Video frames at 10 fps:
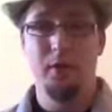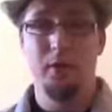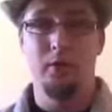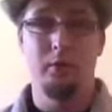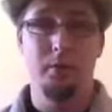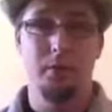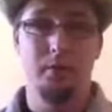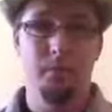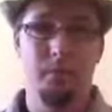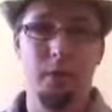You want
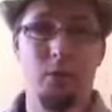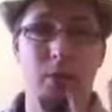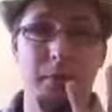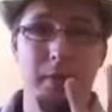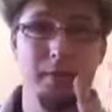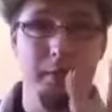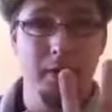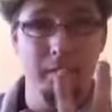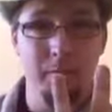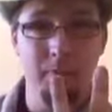to basically make a
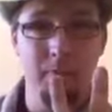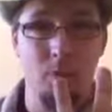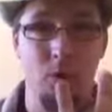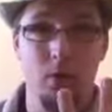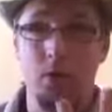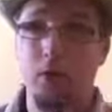number 4.